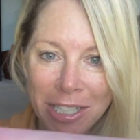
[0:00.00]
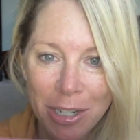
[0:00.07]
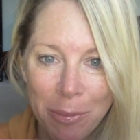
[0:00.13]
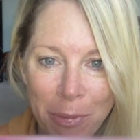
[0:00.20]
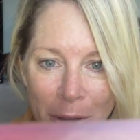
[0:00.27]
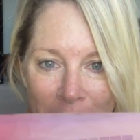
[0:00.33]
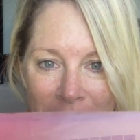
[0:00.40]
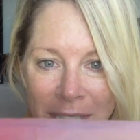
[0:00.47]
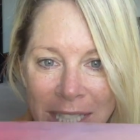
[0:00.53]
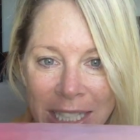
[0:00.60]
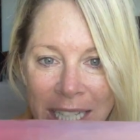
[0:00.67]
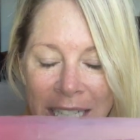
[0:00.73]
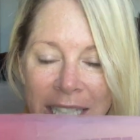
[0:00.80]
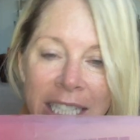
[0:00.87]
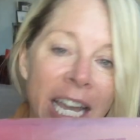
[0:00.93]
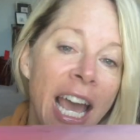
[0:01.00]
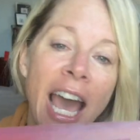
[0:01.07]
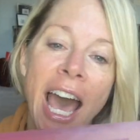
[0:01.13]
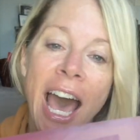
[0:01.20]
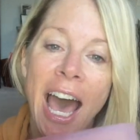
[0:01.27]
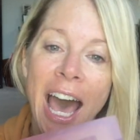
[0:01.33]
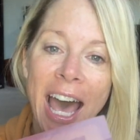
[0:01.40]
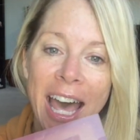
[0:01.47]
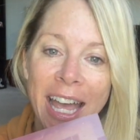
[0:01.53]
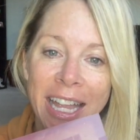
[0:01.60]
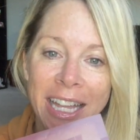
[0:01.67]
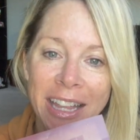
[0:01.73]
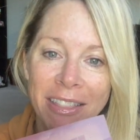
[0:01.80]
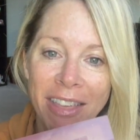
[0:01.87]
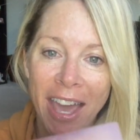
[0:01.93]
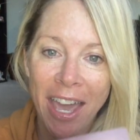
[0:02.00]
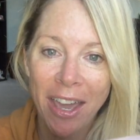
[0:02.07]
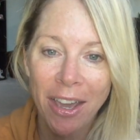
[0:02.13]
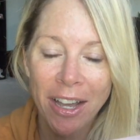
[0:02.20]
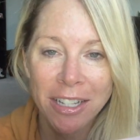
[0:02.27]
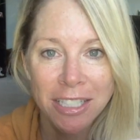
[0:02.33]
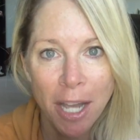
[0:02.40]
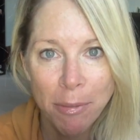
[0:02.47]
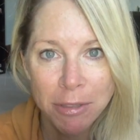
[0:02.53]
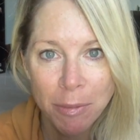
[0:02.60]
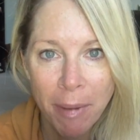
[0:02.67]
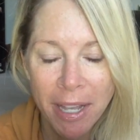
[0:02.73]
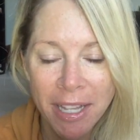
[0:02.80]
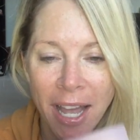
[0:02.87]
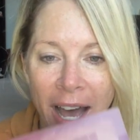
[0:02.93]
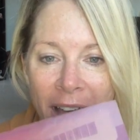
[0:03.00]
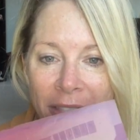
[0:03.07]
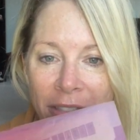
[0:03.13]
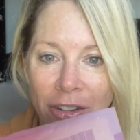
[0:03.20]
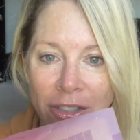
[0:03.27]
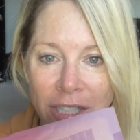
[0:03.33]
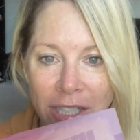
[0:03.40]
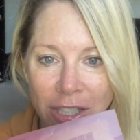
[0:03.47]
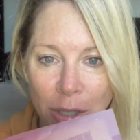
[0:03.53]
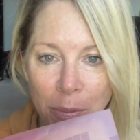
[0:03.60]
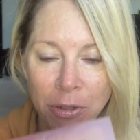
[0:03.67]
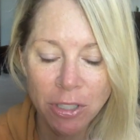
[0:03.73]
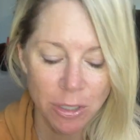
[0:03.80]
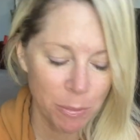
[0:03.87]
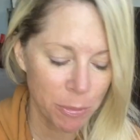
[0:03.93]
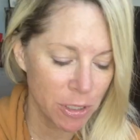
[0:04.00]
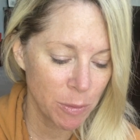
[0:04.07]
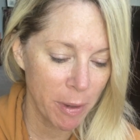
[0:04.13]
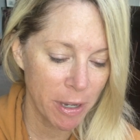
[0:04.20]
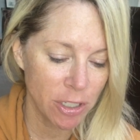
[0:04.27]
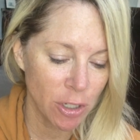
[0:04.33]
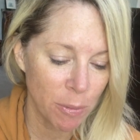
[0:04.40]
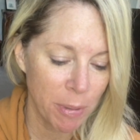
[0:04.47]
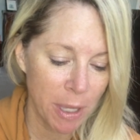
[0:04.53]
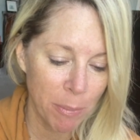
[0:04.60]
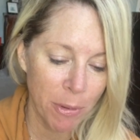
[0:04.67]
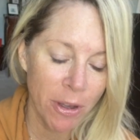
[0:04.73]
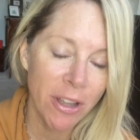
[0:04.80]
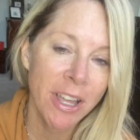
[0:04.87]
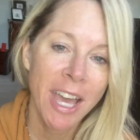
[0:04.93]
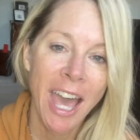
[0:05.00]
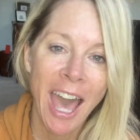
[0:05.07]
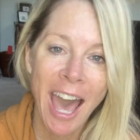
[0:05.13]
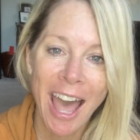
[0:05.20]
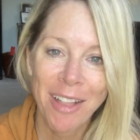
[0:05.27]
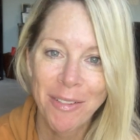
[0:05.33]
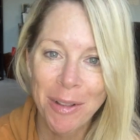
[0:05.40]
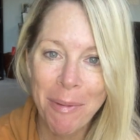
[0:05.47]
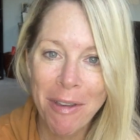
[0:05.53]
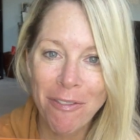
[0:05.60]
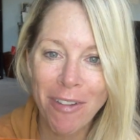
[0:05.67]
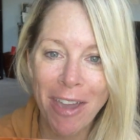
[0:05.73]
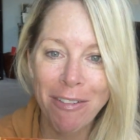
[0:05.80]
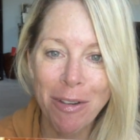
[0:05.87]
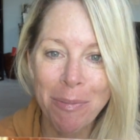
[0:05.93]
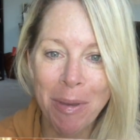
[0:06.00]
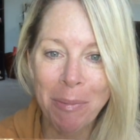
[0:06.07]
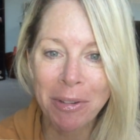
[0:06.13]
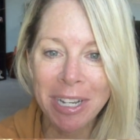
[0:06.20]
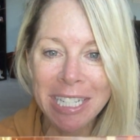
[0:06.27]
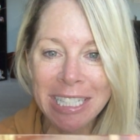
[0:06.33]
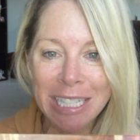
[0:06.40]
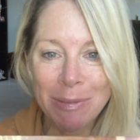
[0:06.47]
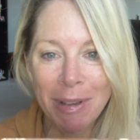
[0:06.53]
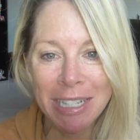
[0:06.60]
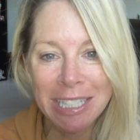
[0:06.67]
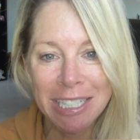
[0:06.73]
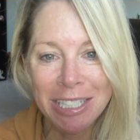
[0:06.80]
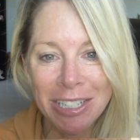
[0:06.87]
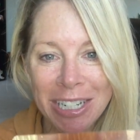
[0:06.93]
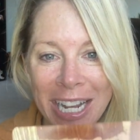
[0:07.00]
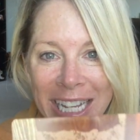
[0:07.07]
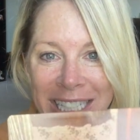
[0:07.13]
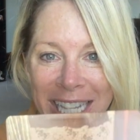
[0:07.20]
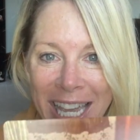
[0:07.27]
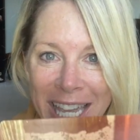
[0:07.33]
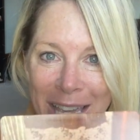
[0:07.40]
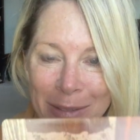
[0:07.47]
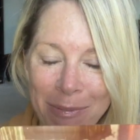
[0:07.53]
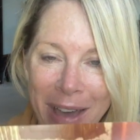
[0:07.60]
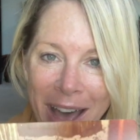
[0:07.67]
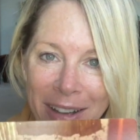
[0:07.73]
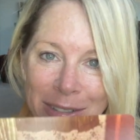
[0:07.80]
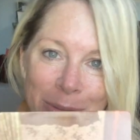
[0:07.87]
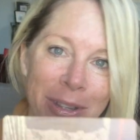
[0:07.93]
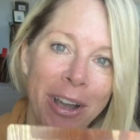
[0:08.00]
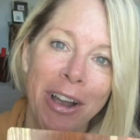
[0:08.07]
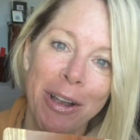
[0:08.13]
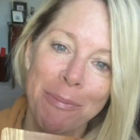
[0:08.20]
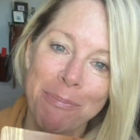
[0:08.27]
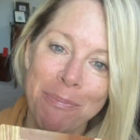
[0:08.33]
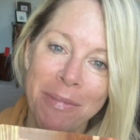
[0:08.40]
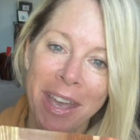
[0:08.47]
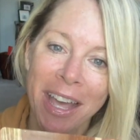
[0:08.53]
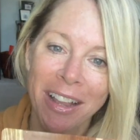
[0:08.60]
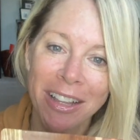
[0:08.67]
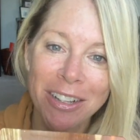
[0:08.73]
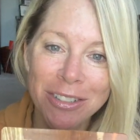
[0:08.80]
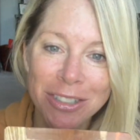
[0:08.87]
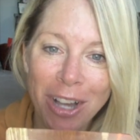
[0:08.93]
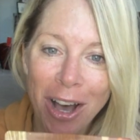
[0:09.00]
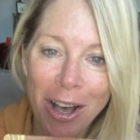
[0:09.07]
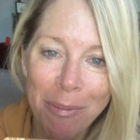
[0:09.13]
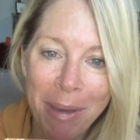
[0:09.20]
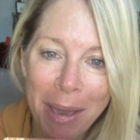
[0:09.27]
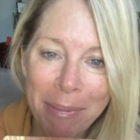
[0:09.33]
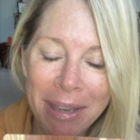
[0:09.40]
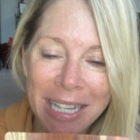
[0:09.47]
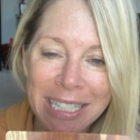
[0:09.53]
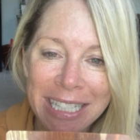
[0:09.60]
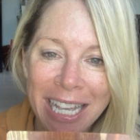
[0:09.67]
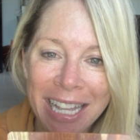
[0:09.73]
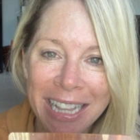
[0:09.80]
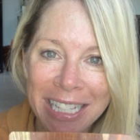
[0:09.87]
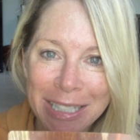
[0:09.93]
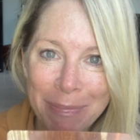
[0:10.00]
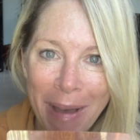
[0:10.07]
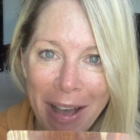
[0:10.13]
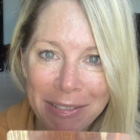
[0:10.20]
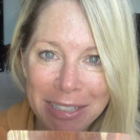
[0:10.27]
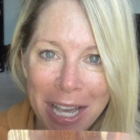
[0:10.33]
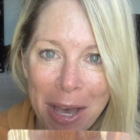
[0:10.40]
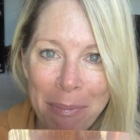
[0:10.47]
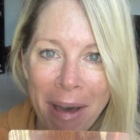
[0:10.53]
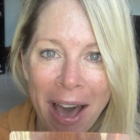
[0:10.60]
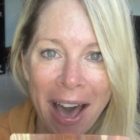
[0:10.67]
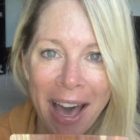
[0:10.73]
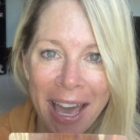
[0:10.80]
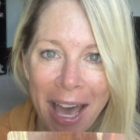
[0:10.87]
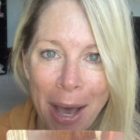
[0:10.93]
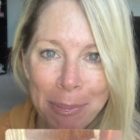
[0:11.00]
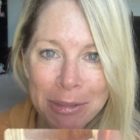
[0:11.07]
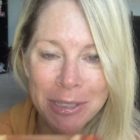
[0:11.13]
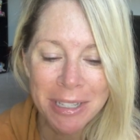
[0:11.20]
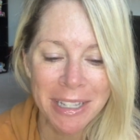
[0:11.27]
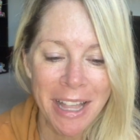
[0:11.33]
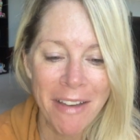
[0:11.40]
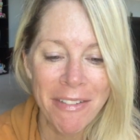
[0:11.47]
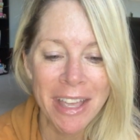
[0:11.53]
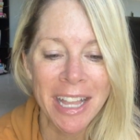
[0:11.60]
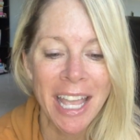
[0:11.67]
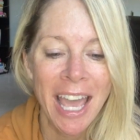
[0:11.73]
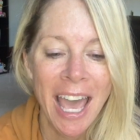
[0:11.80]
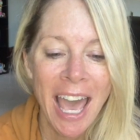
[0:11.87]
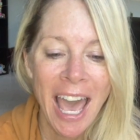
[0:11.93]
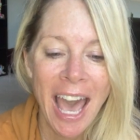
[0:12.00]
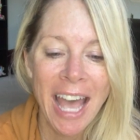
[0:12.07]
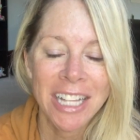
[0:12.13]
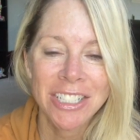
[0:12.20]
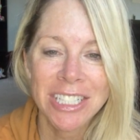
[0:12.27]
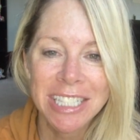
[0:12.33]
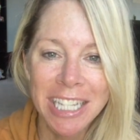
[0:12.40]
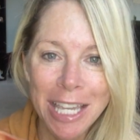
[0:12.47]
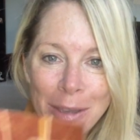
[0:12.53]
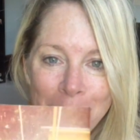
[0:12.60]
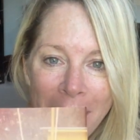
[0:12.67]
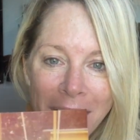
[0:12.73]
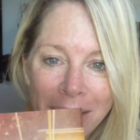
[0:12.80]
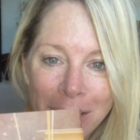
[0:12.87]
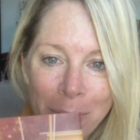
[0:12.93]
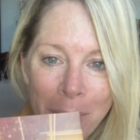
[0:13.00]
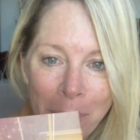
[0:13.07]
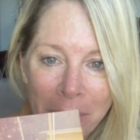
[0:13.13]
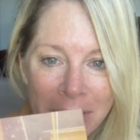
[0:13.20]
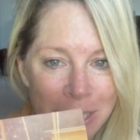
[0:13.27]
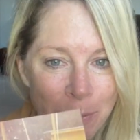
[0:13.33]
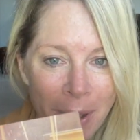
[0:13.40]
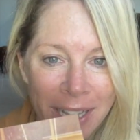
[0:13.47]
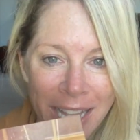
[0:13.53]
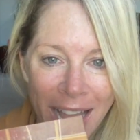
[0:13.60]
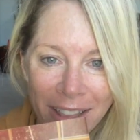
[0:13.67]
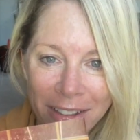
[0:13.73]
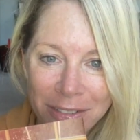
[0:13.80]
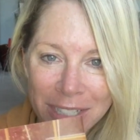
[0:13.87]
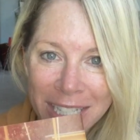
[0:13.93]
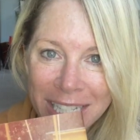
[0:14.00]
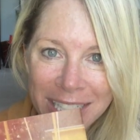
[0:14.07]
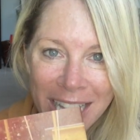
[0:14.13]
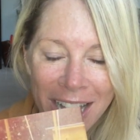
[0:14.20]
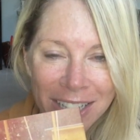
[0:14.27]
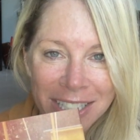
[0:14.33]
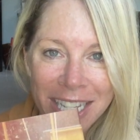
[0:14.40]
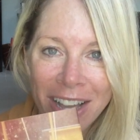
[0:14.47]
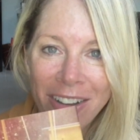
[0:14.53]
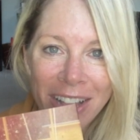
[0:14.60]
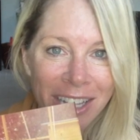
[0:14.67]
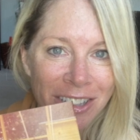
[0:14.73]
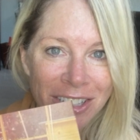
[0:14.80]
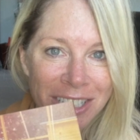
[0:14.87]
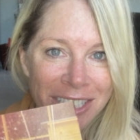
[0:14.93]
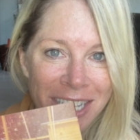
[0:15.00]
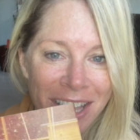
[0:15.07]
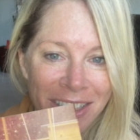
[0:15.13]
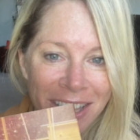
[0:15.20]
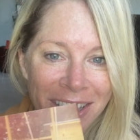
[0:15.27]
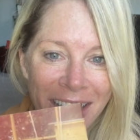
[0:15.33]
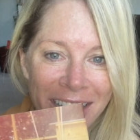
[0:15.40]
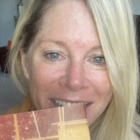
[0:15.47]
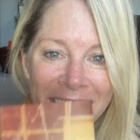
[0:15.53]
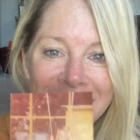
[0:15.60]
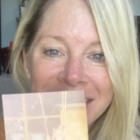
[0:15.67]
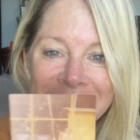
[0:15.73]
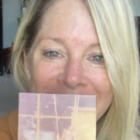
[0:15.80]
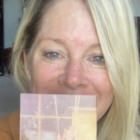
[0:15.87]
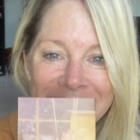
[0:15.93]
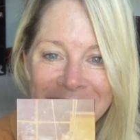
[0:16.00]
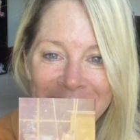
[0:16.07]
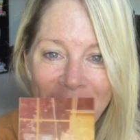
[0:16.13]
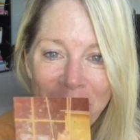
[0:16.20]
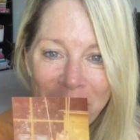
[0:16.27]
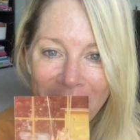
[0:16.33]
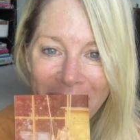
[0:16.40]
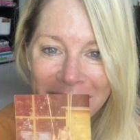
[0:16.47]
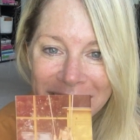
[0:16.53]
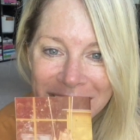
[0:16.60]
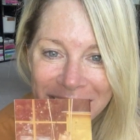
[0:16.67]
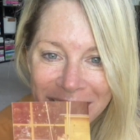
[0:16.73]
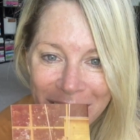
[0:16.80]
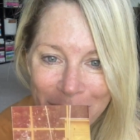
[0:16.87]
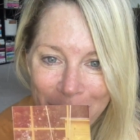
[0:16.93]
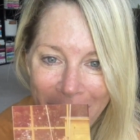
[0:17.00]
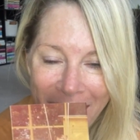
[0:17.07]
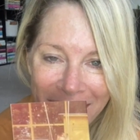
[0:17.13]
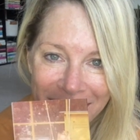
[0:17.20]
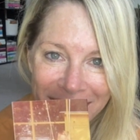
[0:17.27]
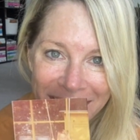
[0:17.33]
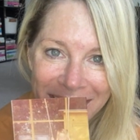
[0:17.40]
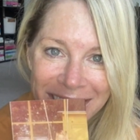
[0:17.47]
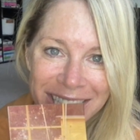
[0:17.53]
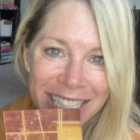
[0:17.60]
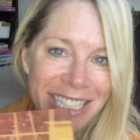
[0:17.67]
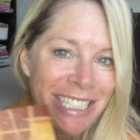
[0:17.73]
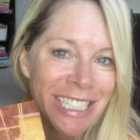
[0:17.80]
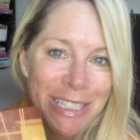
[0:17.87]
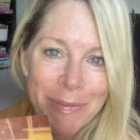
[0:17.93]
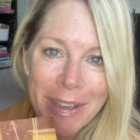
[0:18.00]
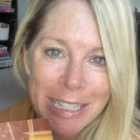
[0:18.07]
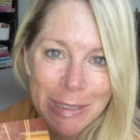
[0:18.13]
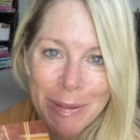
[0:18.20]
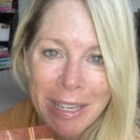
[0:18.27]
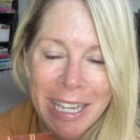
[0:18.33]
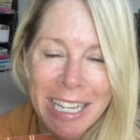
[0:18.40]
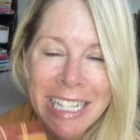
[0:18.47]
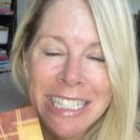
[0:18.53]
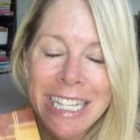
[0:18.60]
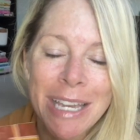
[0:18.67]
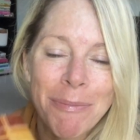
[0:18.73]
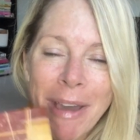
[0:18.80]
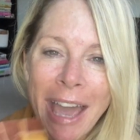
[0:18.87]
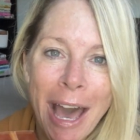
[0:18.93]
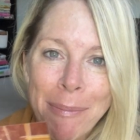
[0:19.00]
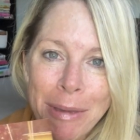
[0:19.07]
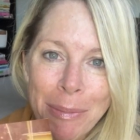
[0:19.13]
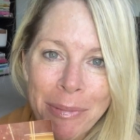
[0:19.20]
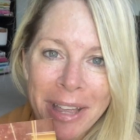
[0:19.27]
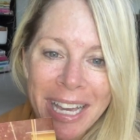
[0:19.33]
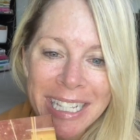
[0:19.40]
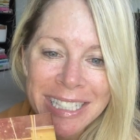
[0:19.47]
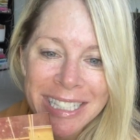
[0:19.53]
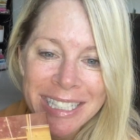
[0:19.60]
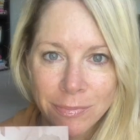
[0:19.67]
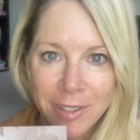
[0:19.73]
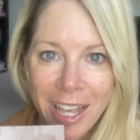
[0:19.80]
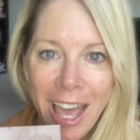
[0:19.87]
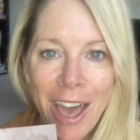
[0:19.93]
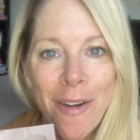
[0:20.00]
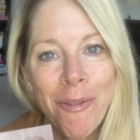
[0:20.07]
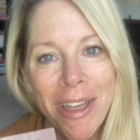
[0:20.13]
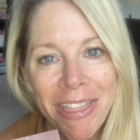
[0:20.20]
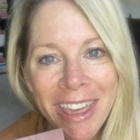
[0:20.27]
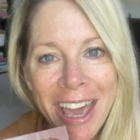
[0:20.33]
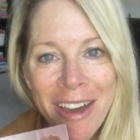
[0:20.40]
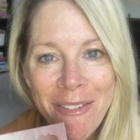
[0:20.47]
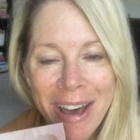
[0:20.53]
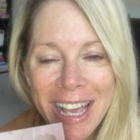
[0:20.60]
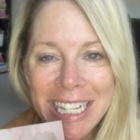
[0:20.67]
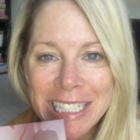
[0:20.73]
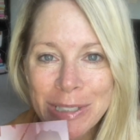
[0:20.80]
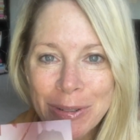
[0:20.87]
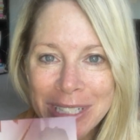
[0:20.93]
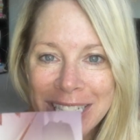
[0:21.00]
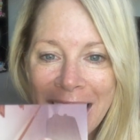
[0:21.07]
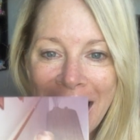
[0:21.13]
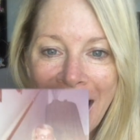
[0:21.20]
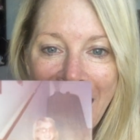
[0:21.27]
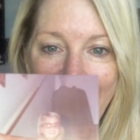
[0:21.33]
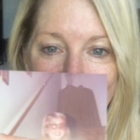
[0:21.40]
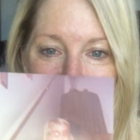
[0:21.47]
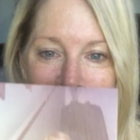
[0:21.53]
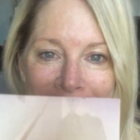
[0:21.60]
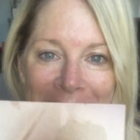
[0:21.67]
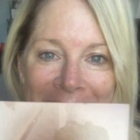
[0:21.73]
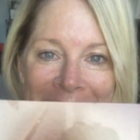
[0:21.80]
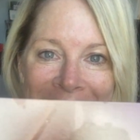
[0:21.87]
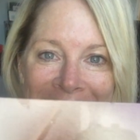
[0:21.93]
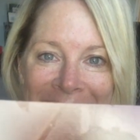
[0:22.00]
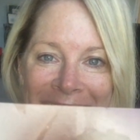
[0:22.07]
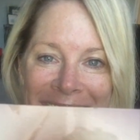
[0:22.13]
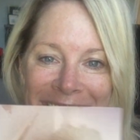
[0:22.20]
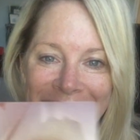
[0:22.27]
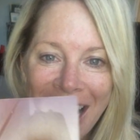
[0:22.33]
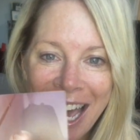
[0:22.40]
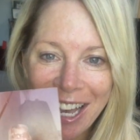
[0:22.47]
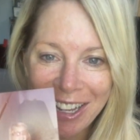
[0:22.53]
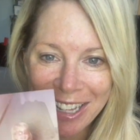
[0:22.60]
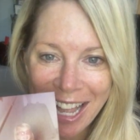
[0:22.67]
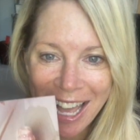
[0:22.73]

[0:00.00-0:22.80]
They're both deceased. And they adopted my dad. They're just super, super special people. And one of my favorite memories is my sister and I taking baths with our little doll babies in this bathtub. I absolutely love it. And just looking back on the memories, my dad lives in this house now and it looks nothing like this. It's so fun to look back at these. It just makes me, it's like my happy place. And one thing I was a happy child.